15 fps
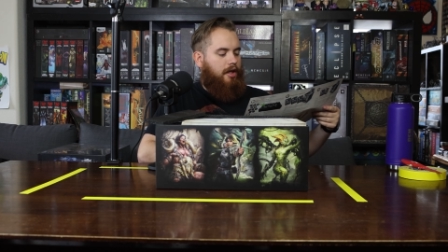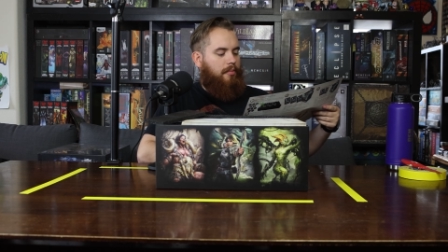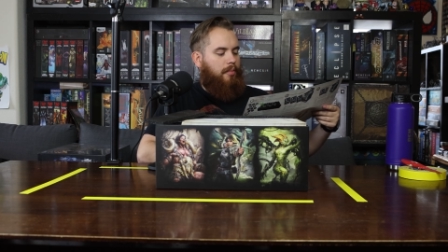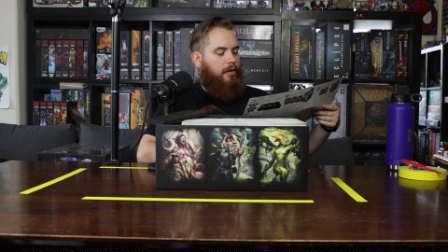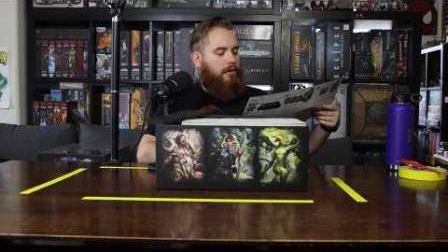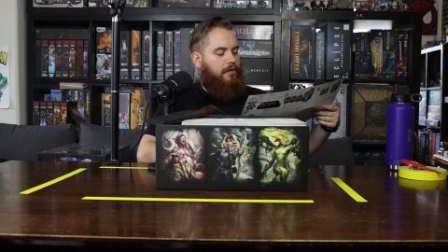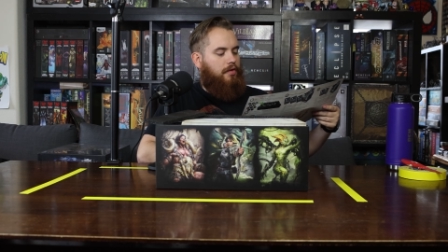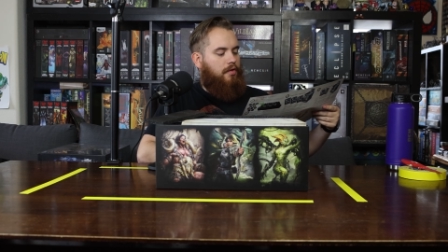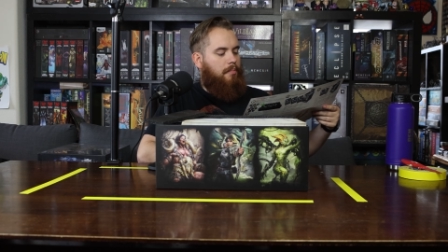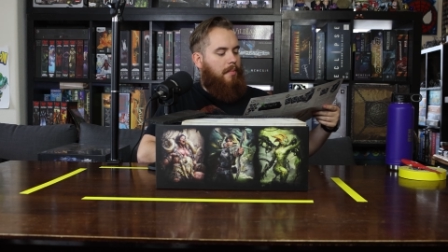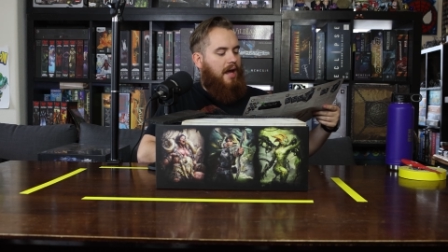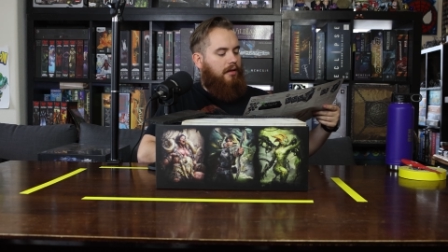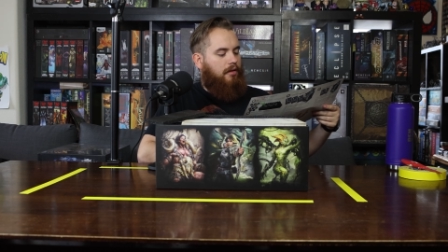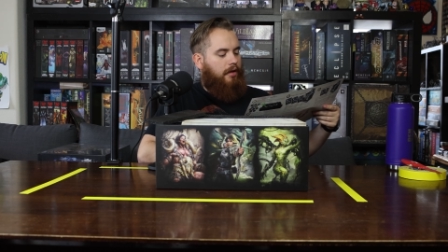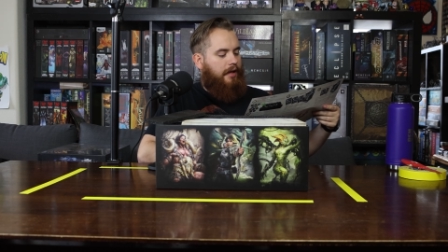Components you
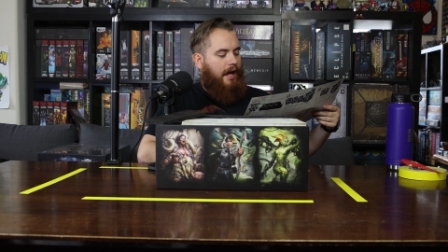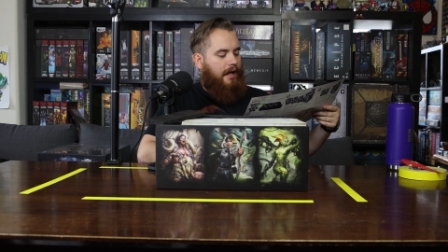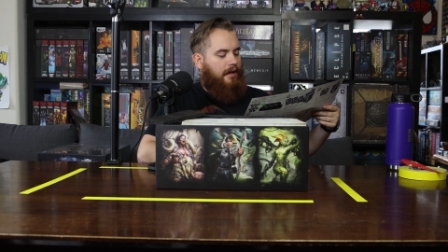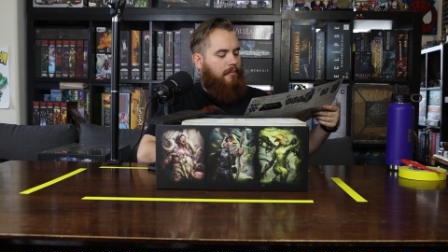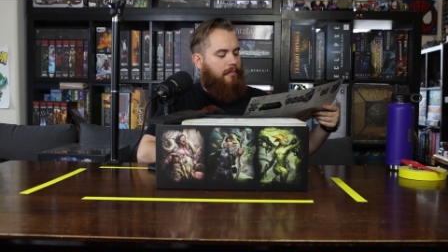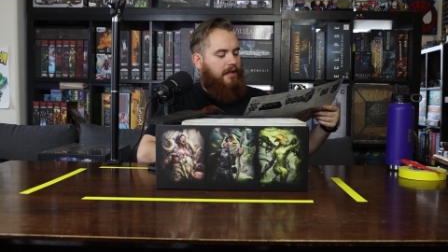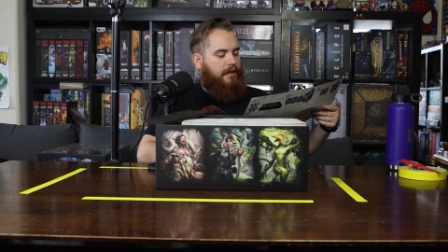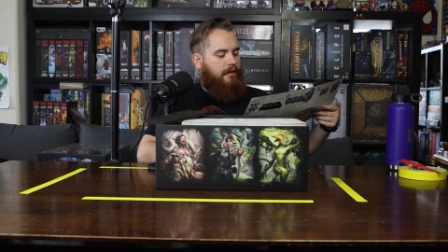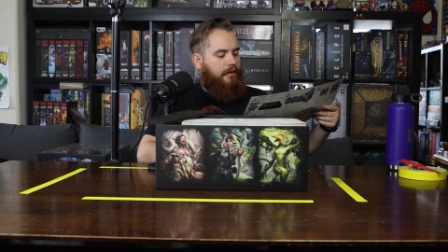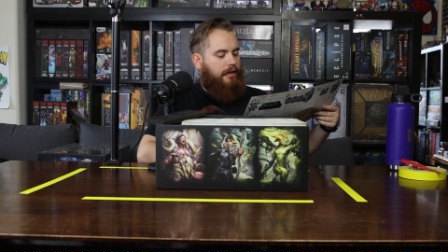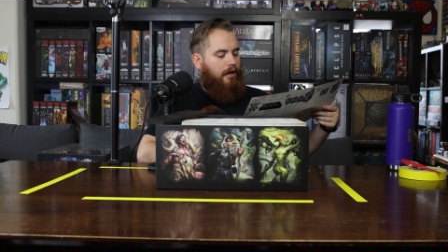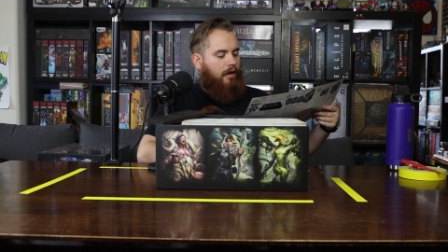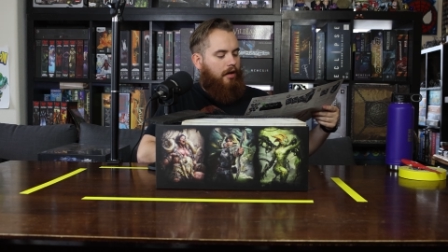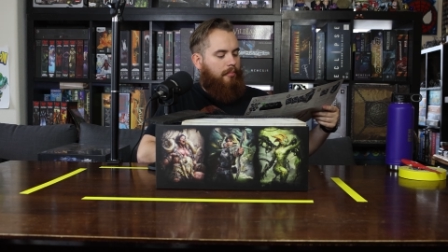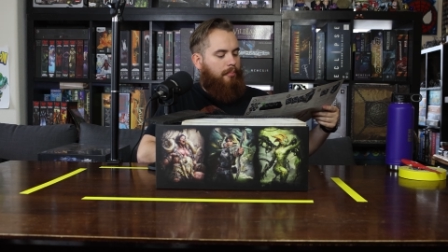may look at
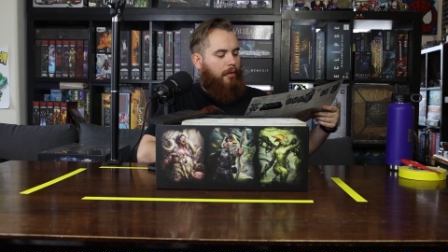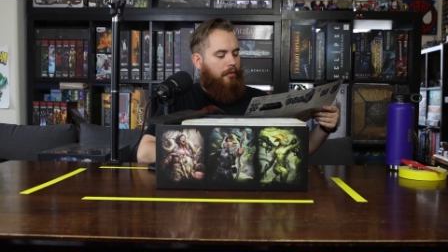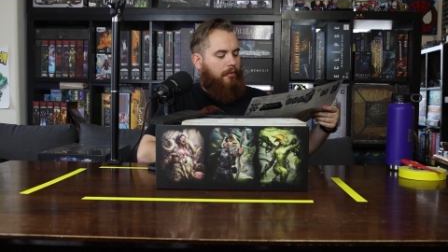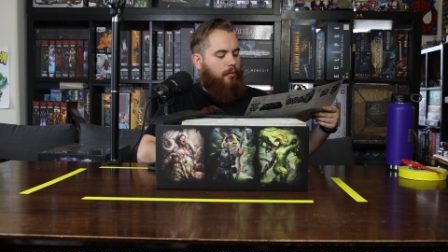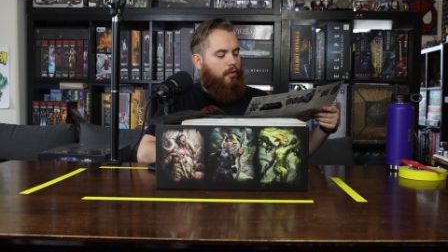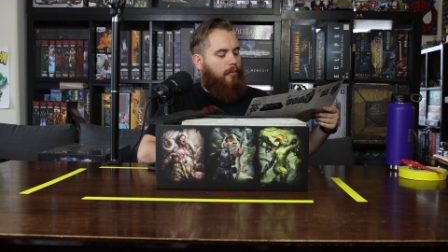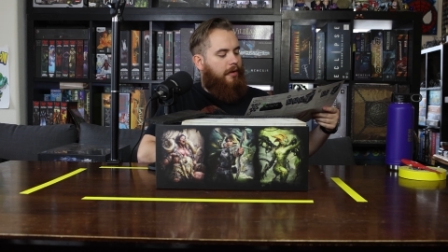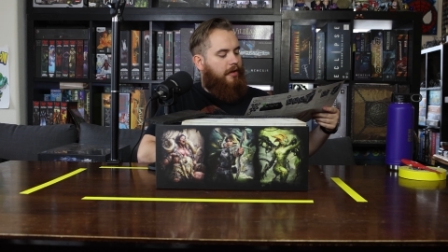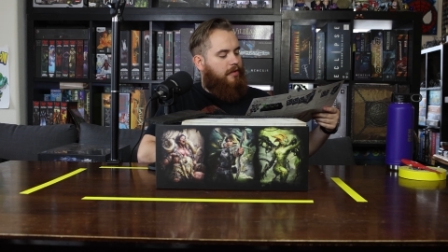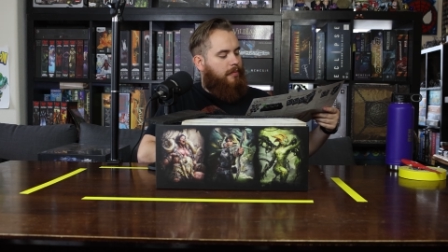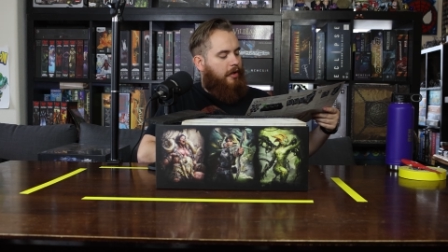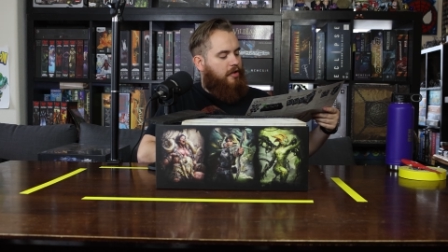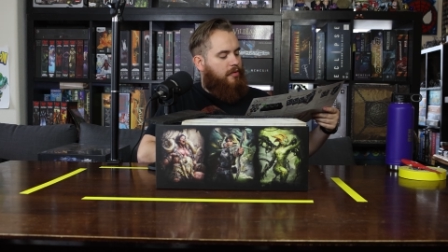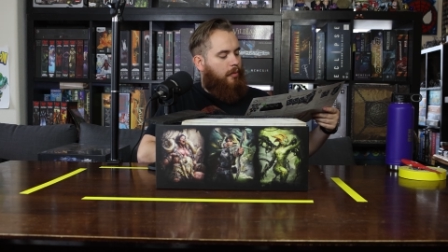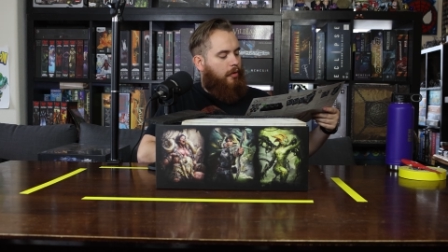immediately are both rulebooks,
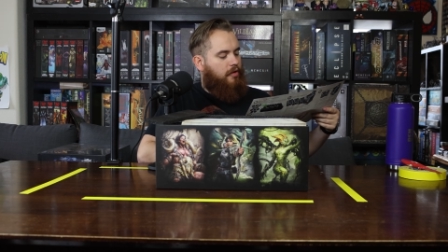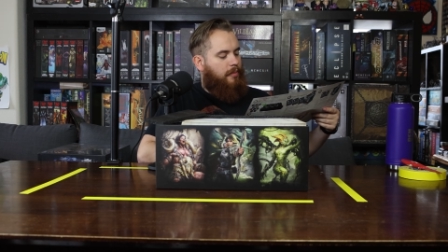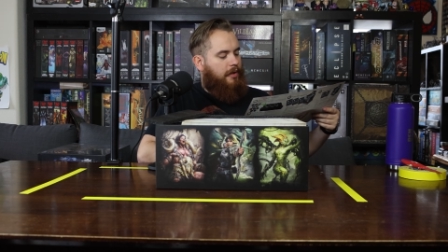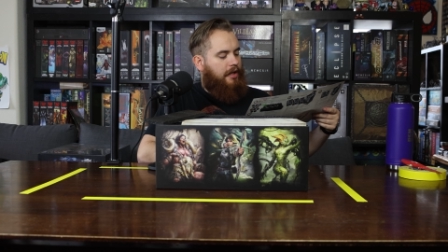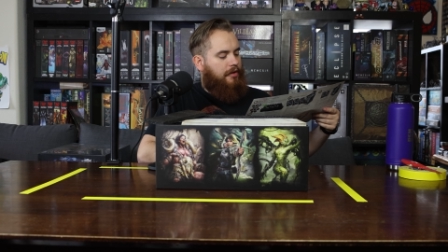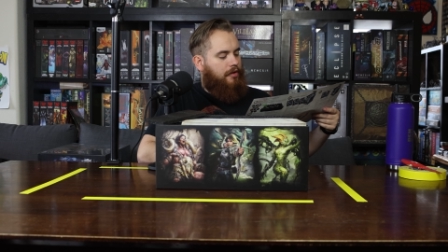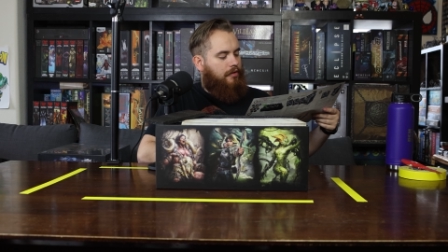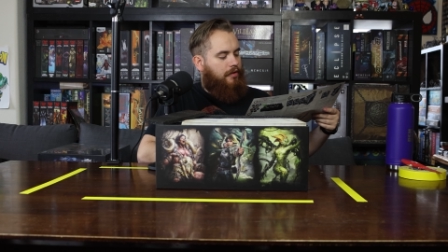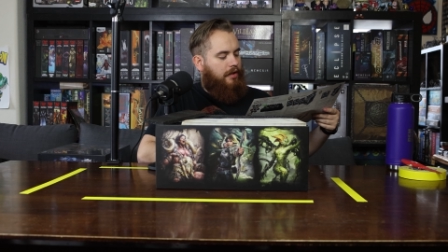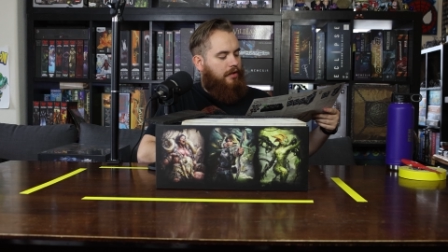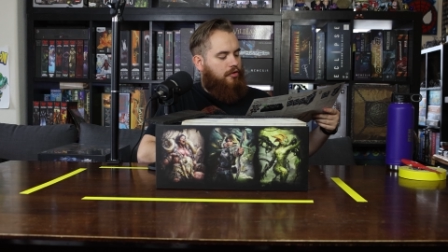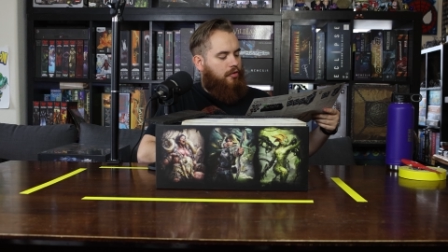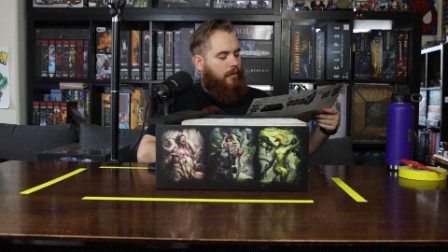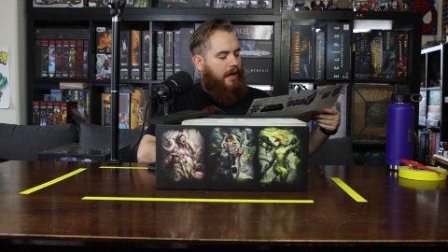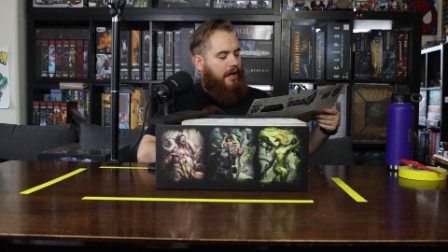punch boards, miniatures
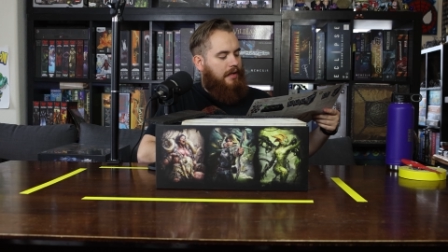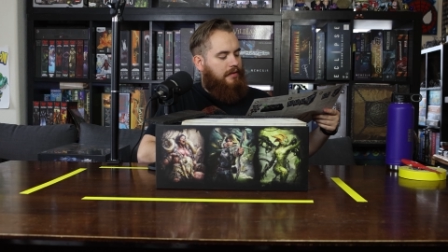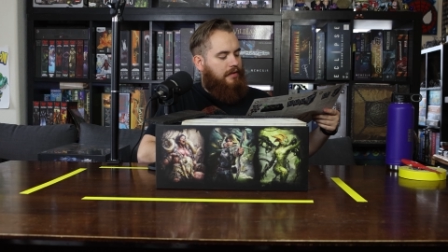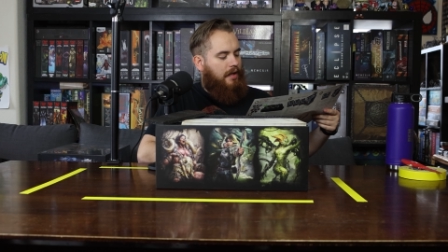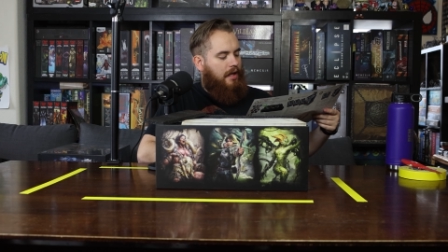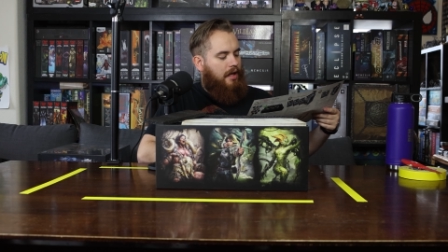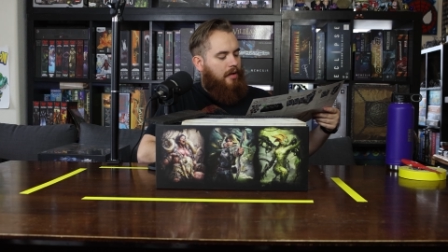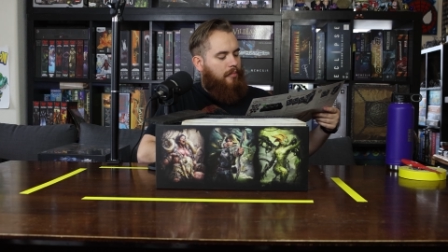in trays,